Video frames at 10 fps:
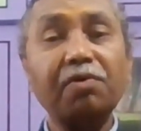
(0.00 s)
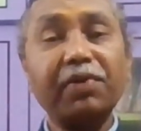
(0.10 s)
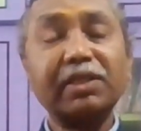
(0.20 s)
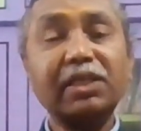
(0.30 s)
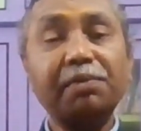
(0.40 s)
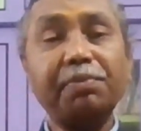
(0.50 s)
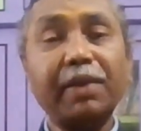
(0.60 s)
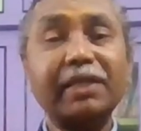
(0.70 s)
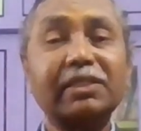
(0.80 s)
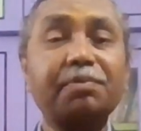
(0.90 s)
For example,
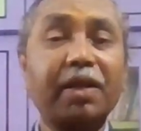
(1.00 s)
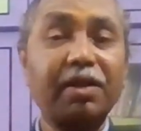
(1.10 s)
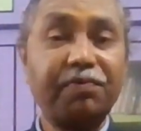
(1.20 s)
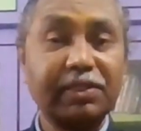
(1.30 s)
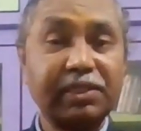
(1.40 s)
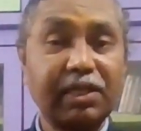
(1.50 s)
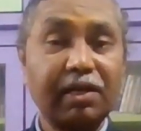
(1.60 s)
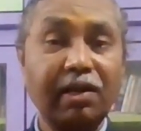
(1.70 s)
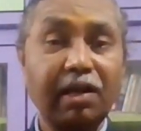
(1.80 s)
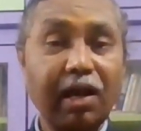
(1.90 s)
plastic manufacturer